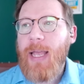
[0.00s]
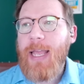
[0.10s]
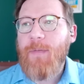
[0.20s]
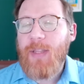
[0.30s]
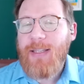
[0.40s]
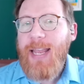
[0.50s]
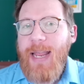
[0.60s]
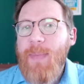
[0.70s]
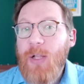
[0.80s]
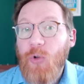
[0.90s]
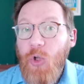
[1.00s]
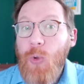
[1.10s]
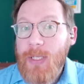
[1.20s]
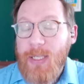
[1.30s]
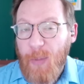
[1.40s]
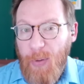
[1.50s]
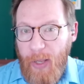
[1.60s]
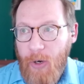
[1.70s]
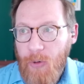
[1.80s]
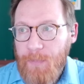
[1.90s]
if the team that loses the
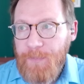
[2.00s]
player